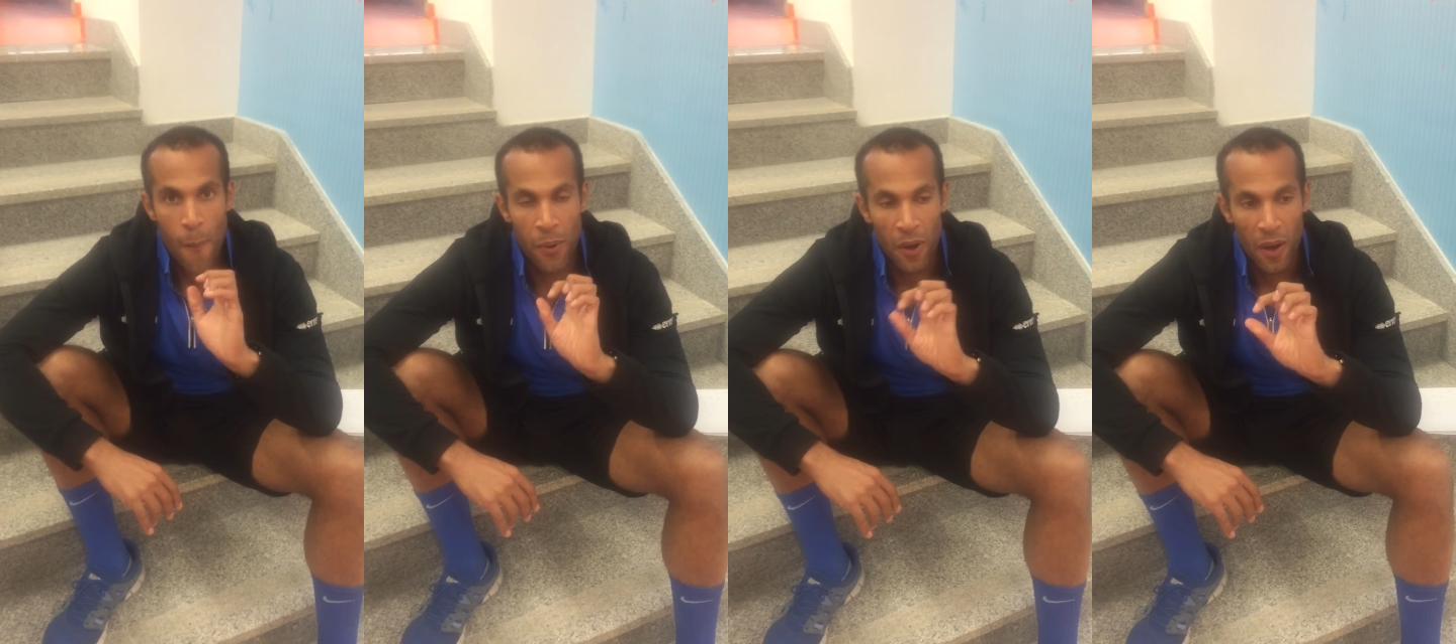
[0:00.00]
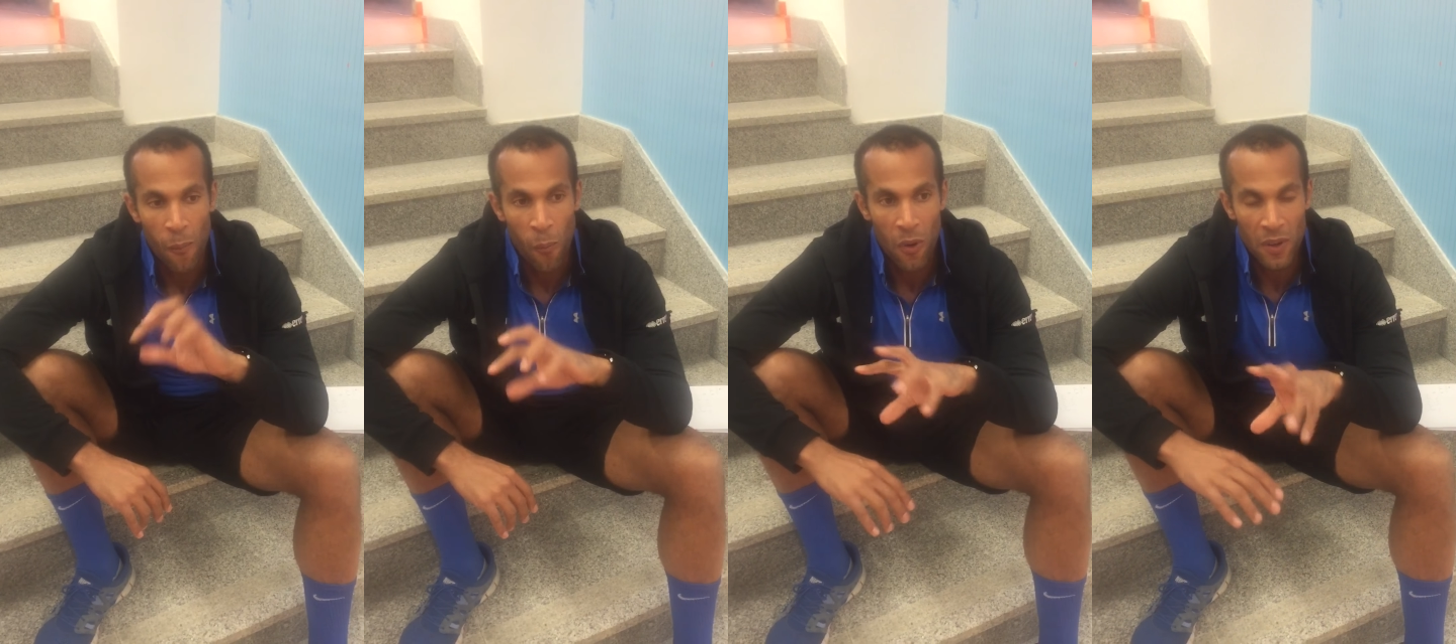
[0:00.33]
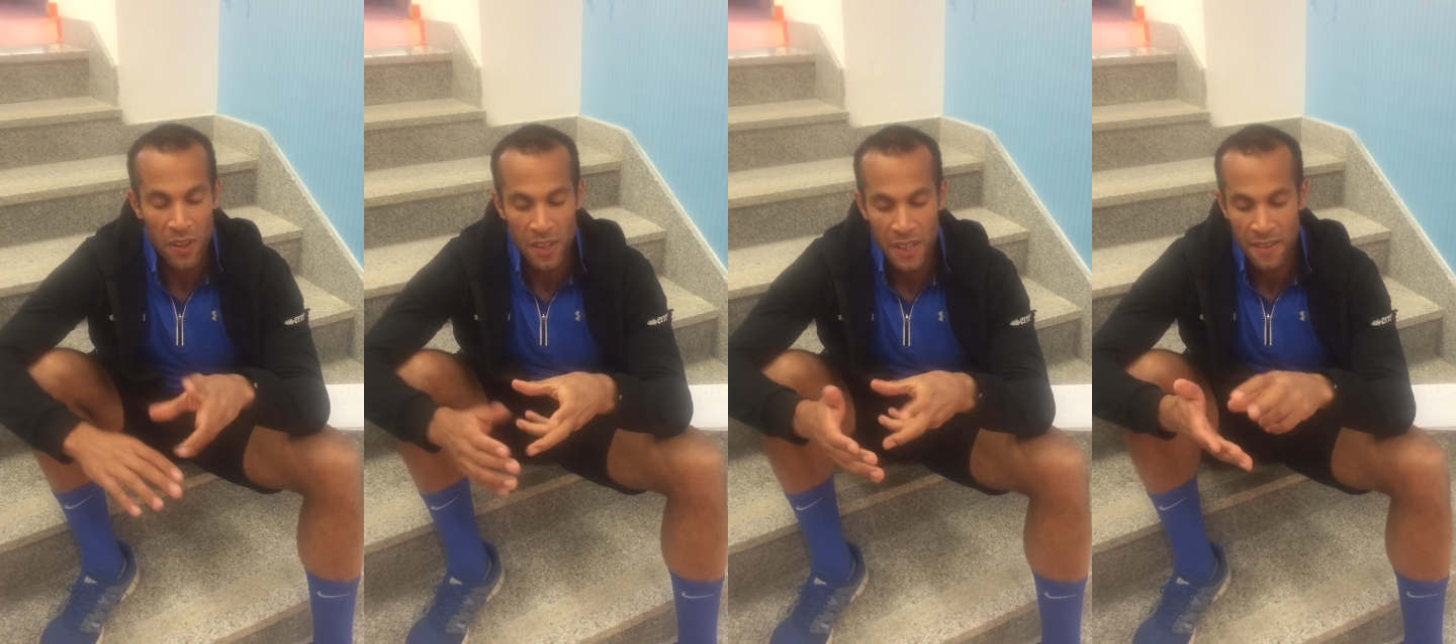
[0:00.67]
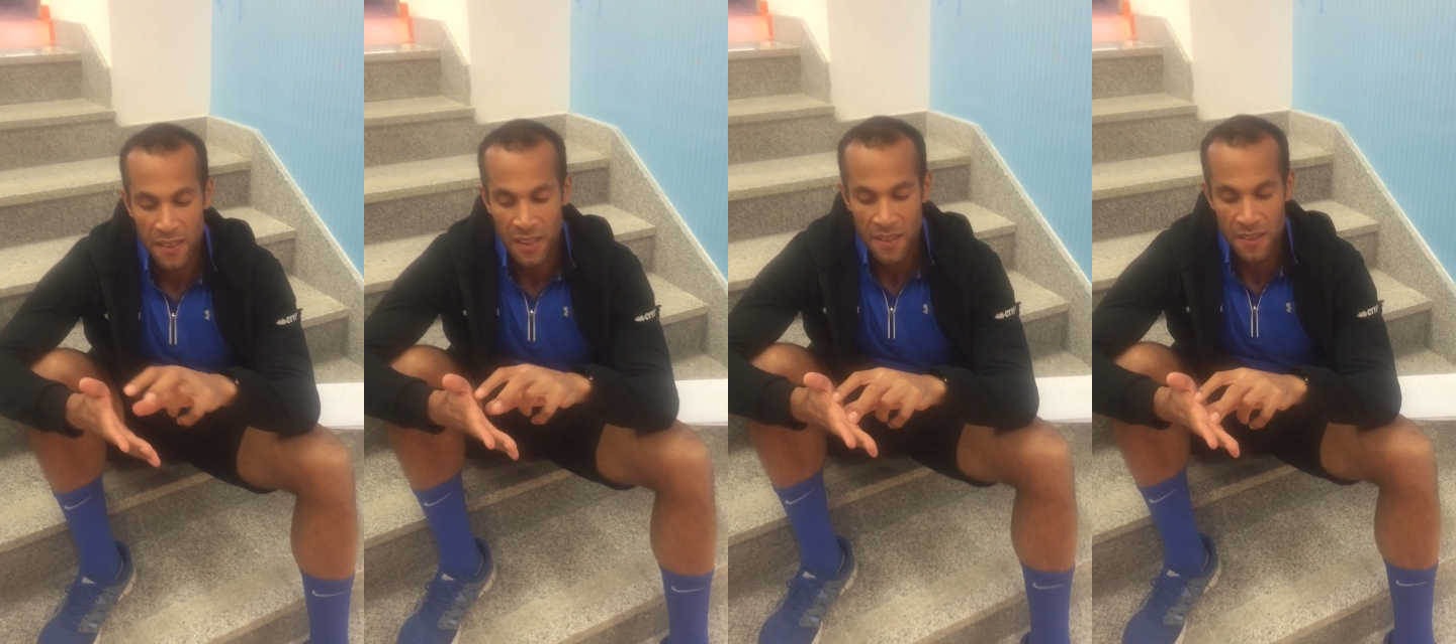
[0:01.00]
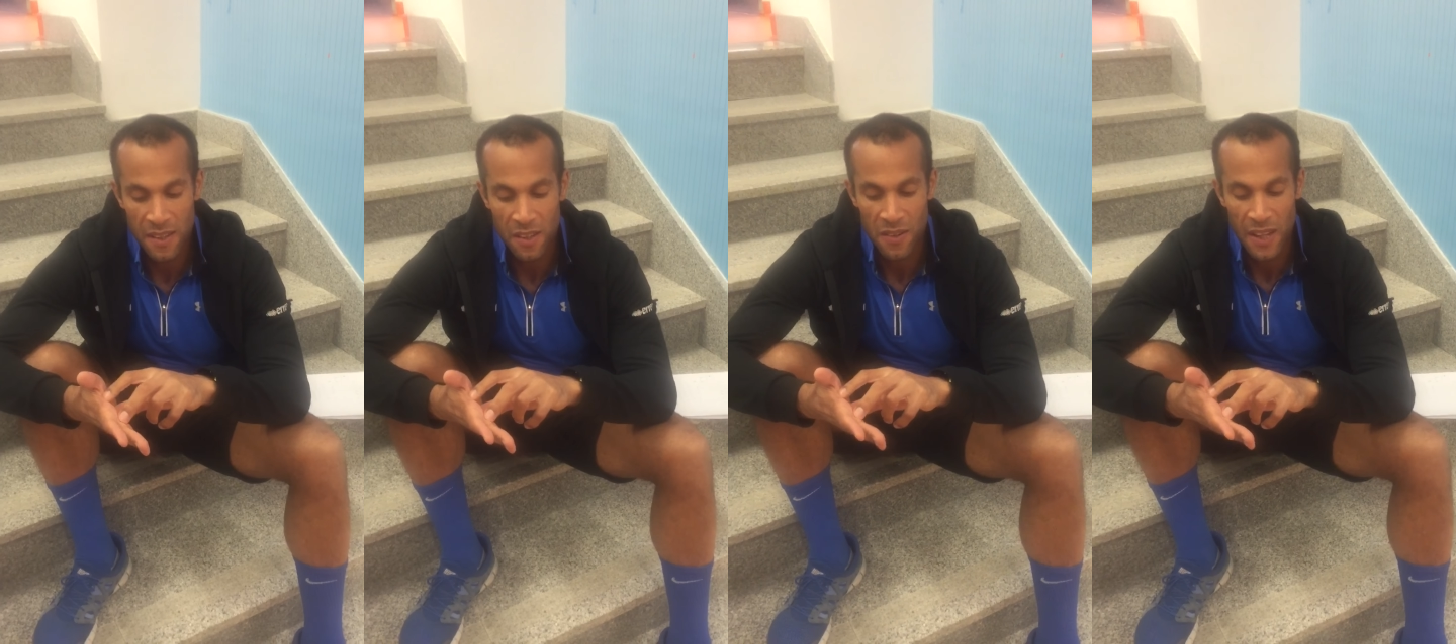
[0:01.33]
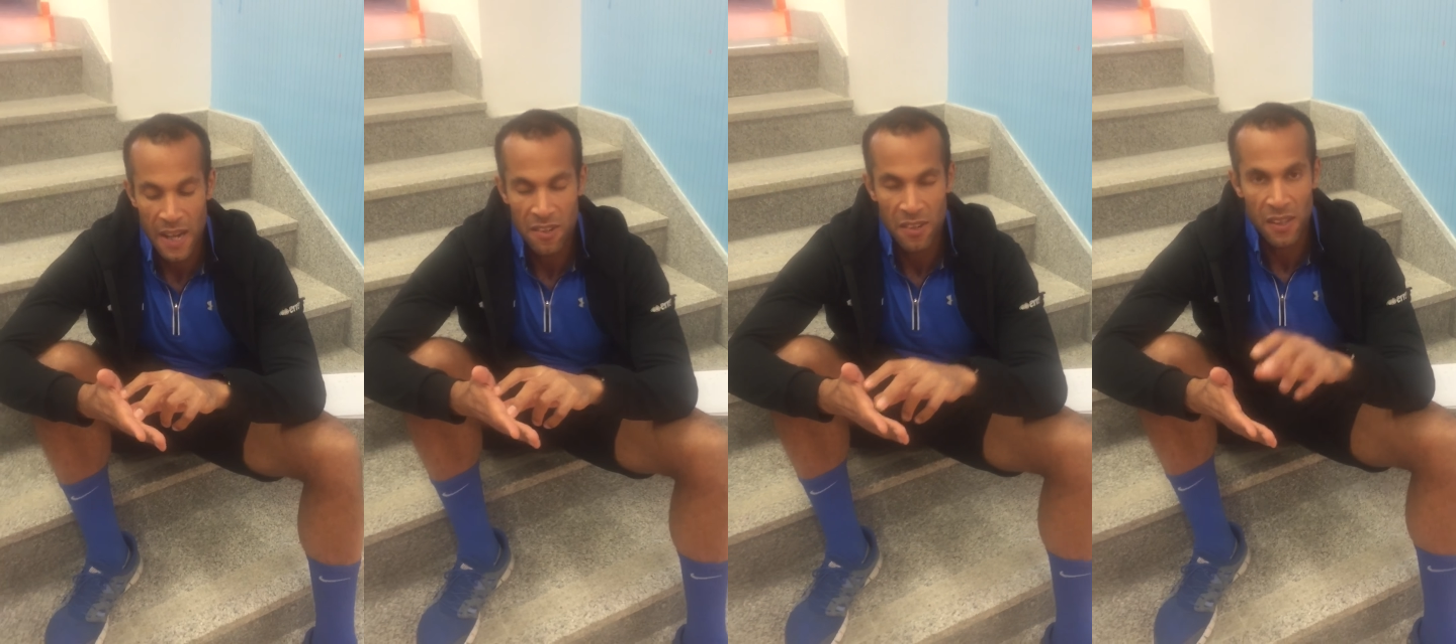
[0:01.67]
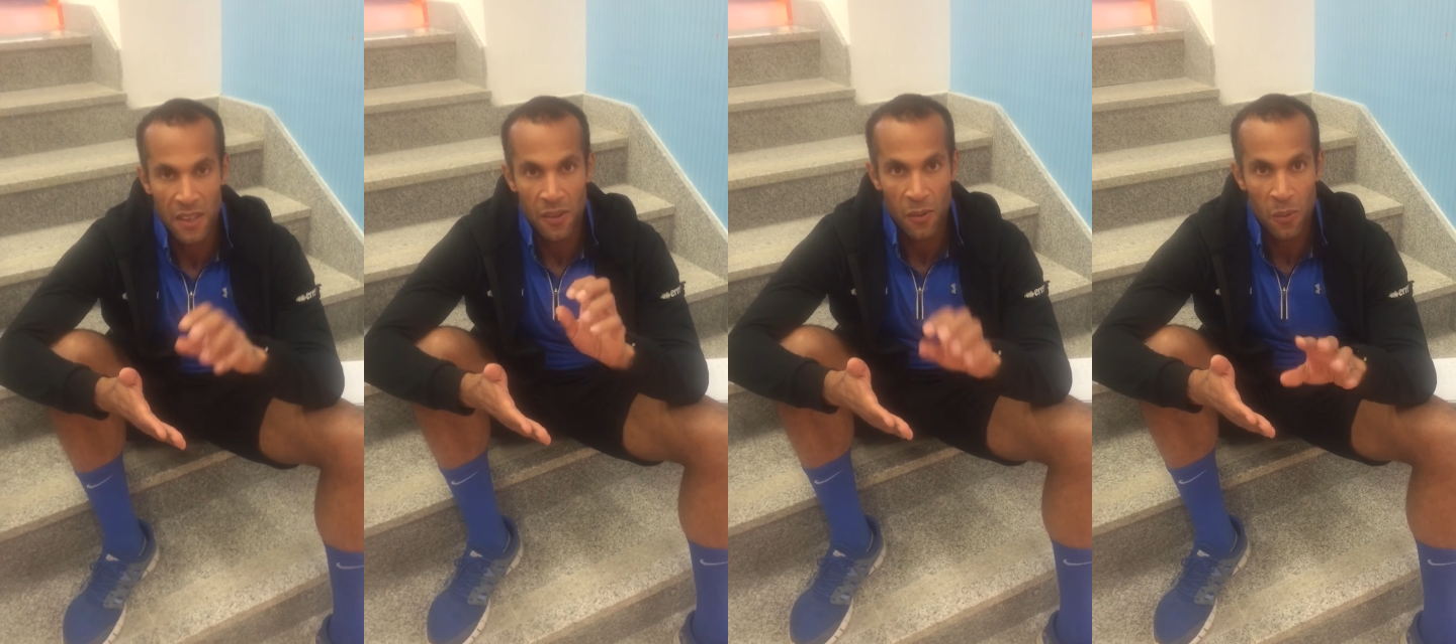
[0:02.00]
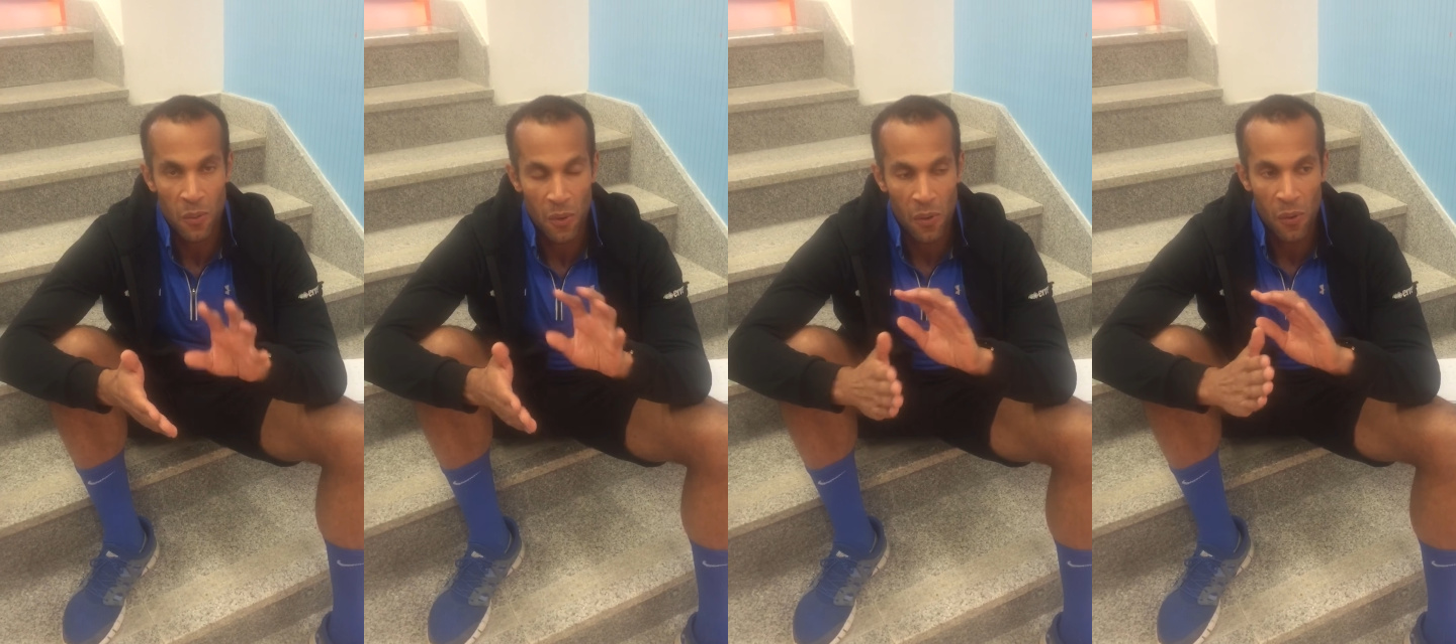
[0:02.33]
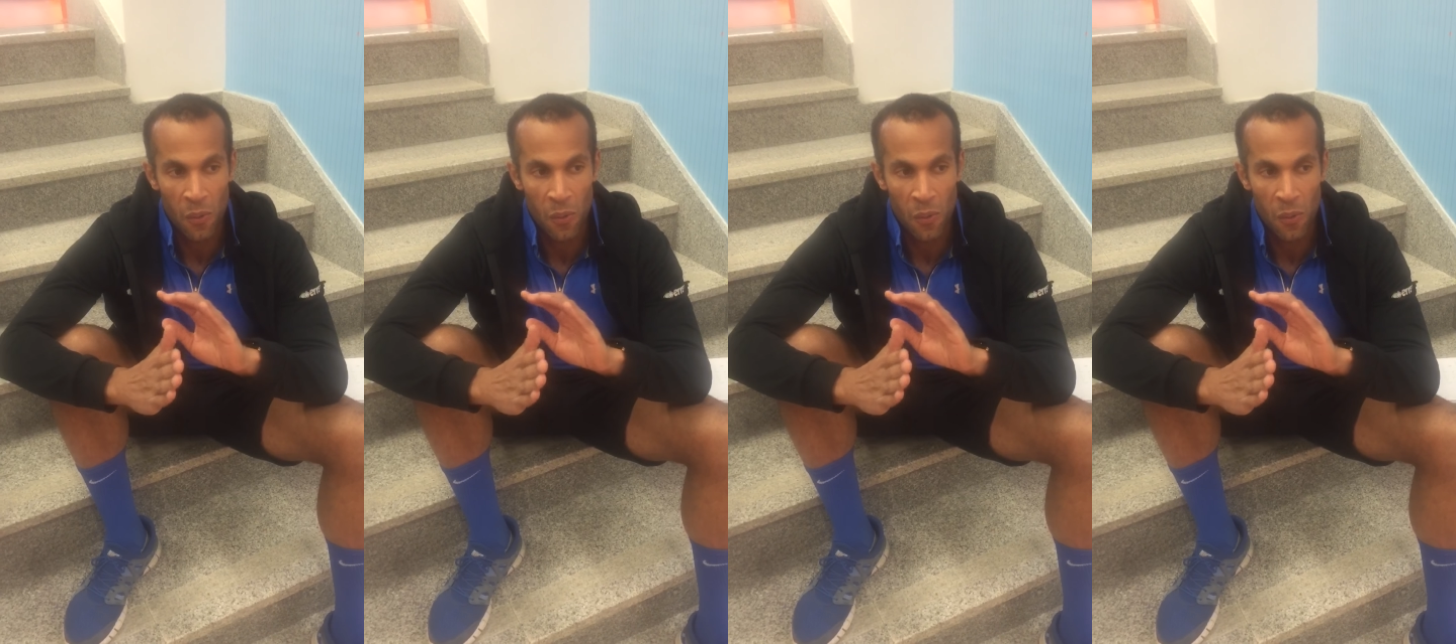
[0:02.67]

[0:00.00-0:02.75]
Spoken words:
but what you need to consider is actually all